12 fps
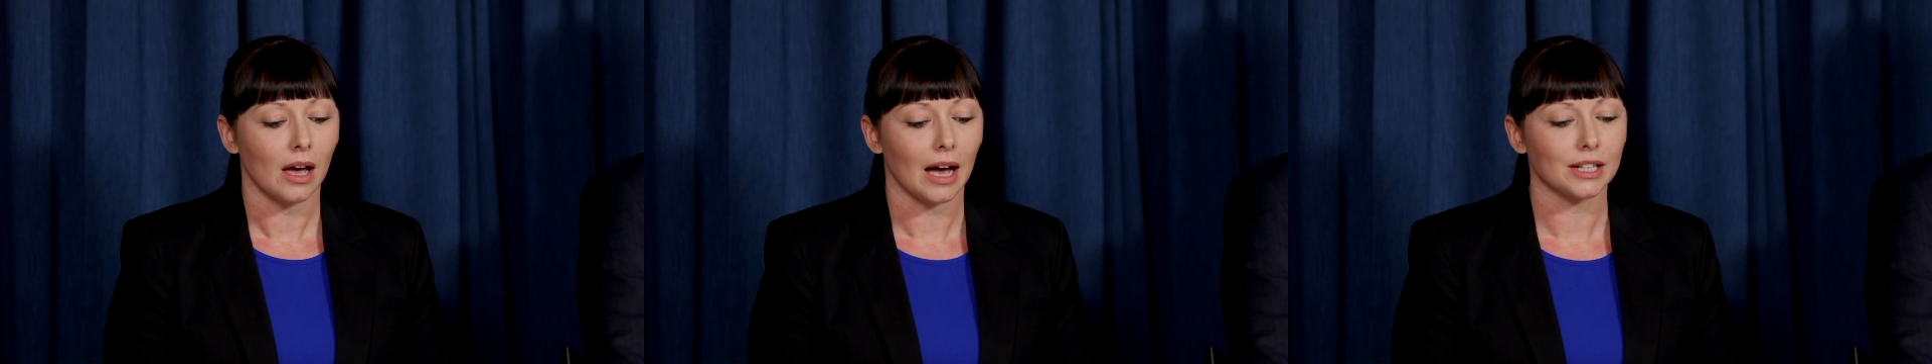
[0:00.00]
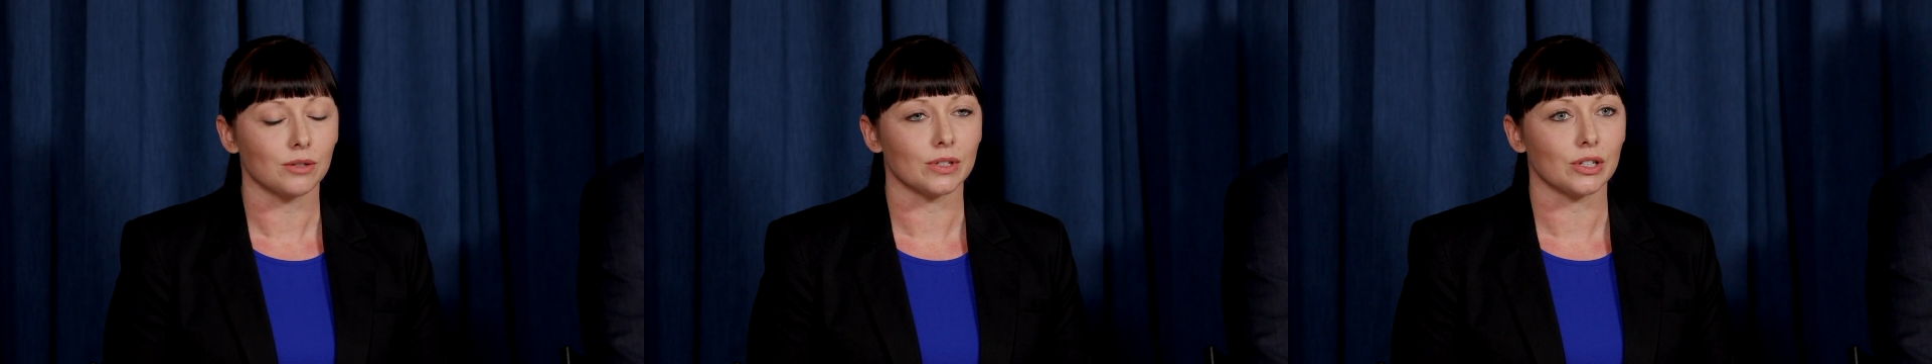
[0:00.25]

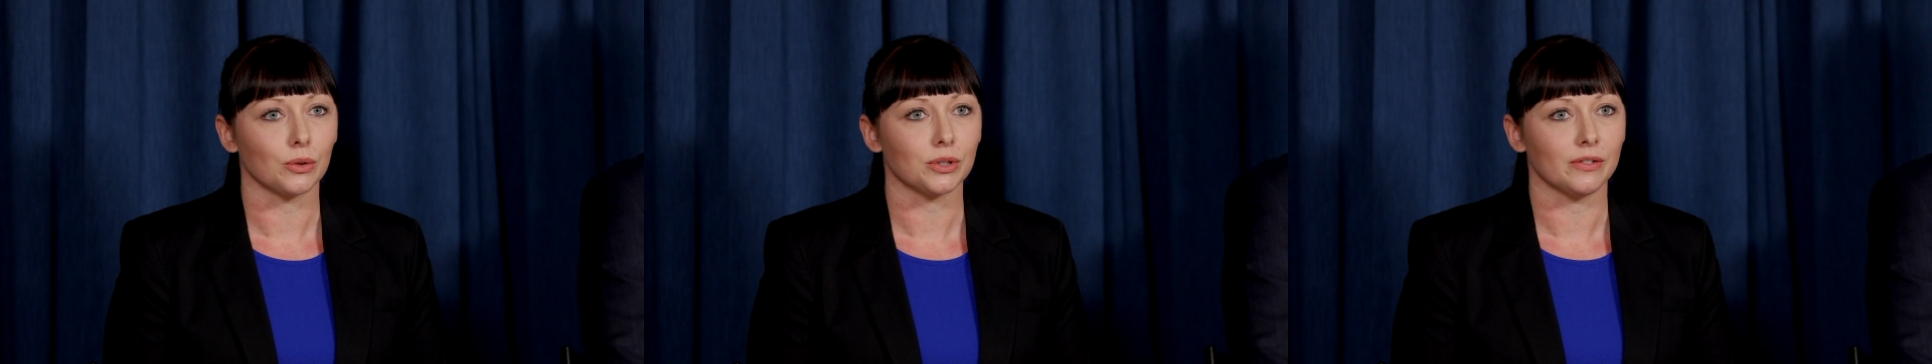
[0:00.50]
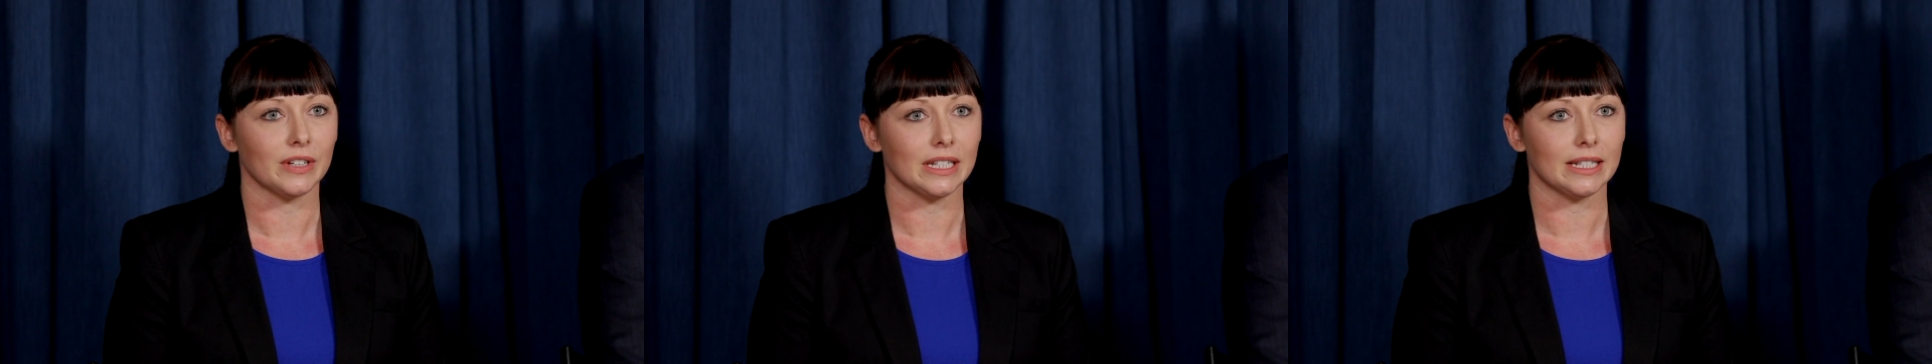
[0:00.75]
As a
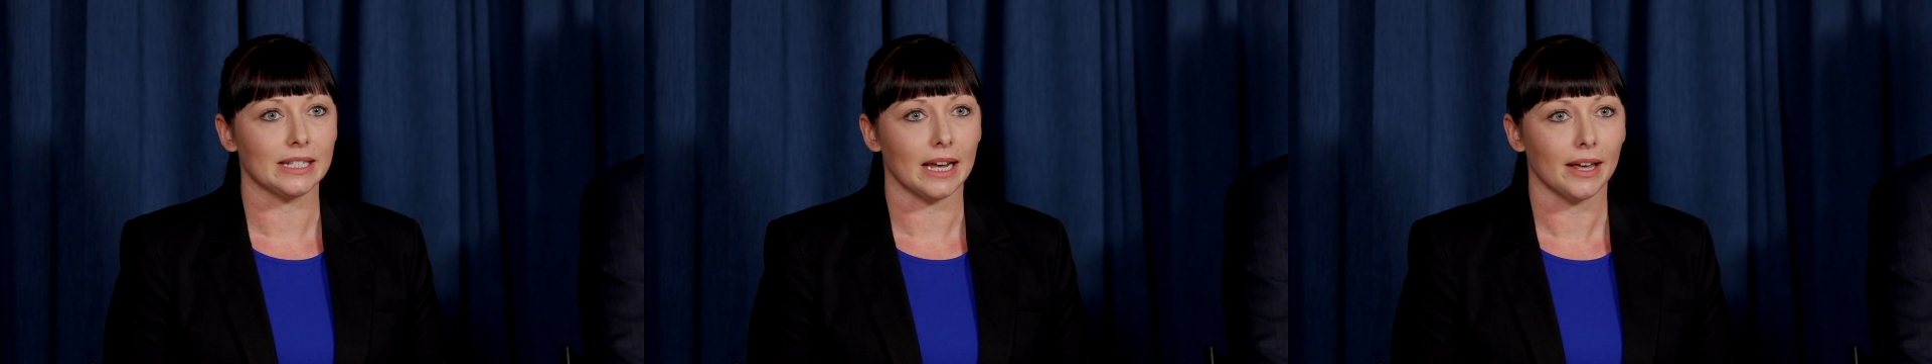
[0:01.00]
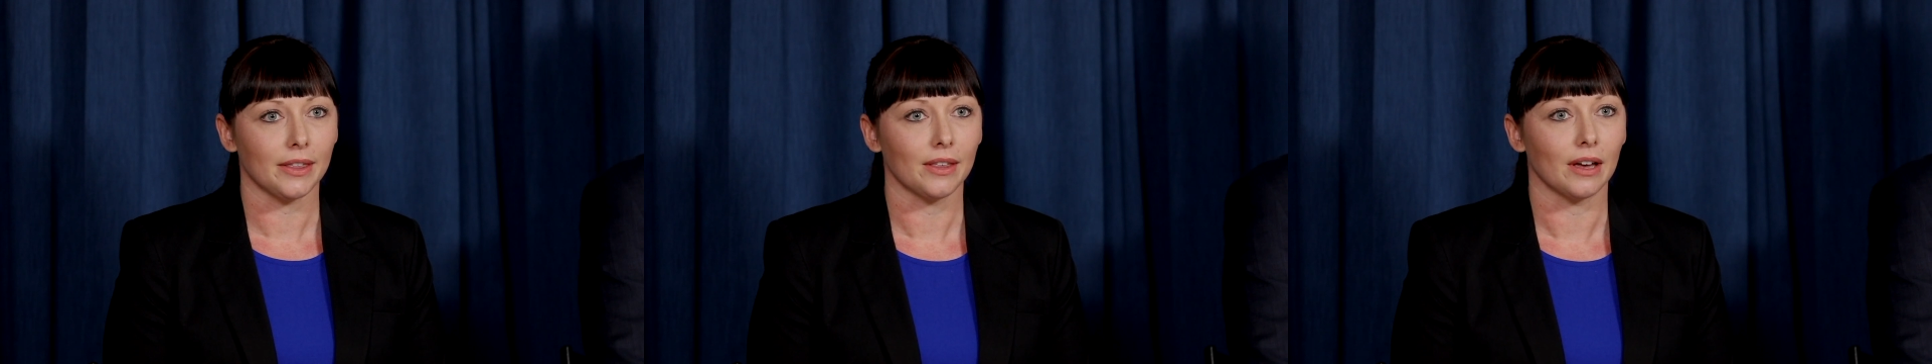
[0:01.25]
result of his
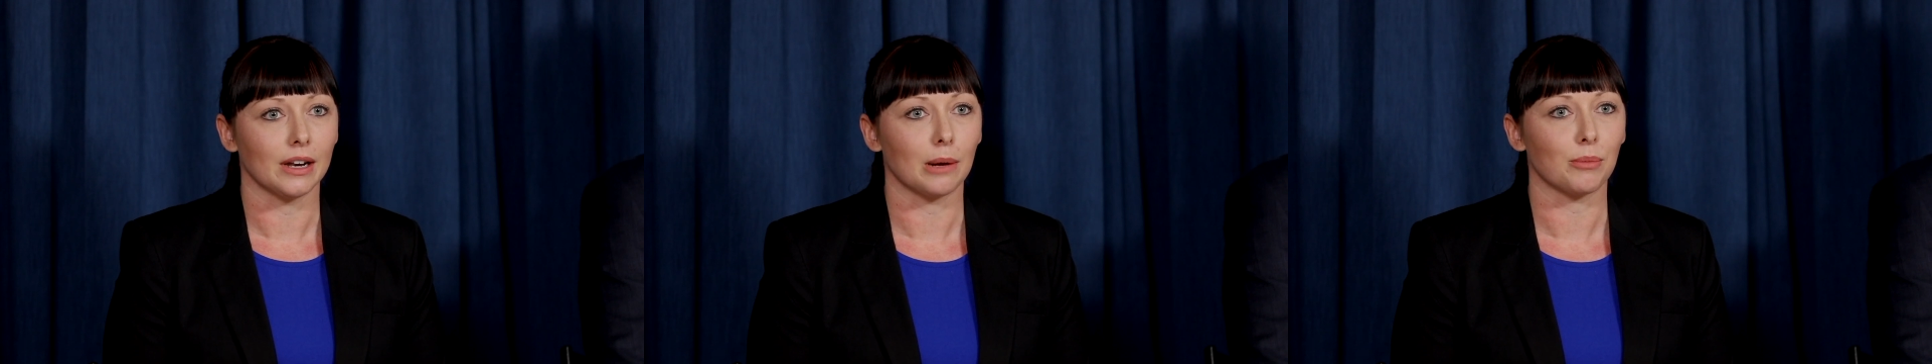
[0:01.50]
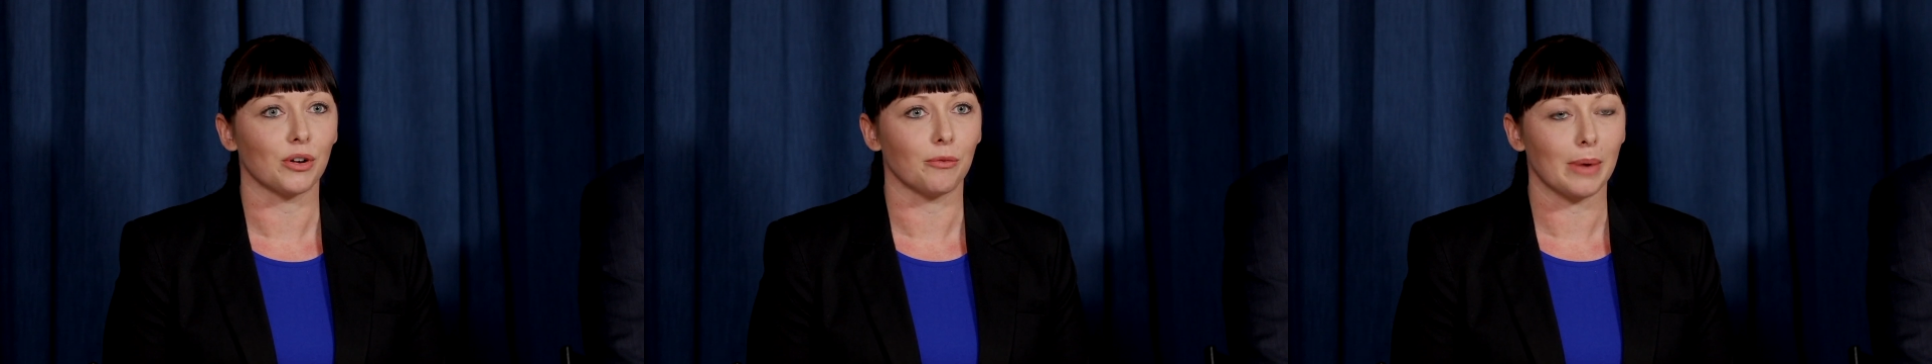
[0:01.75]
death, a
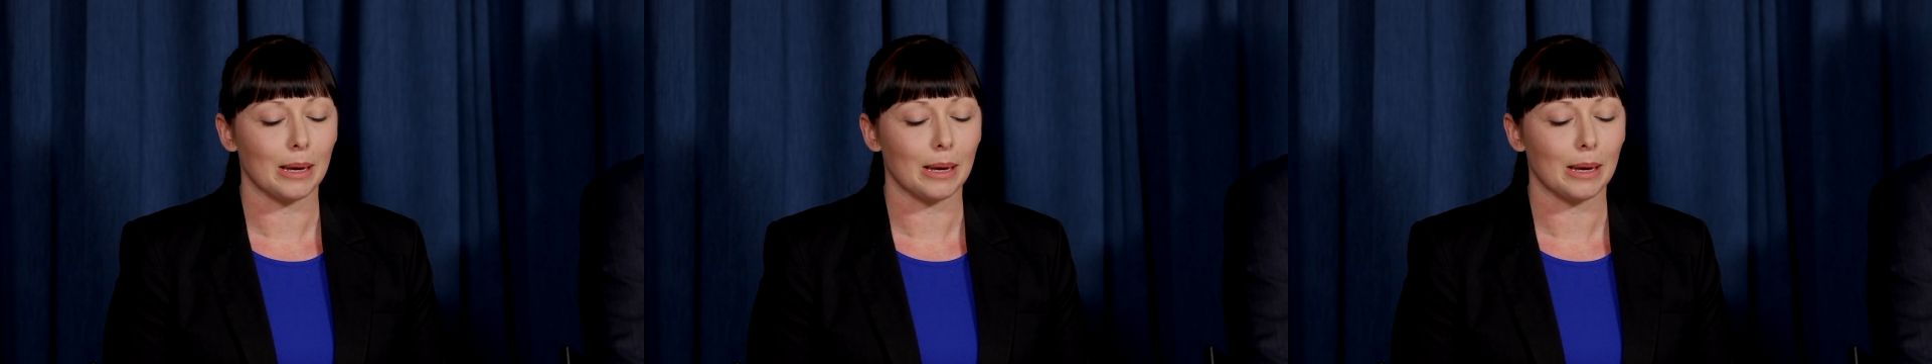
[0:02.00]
number of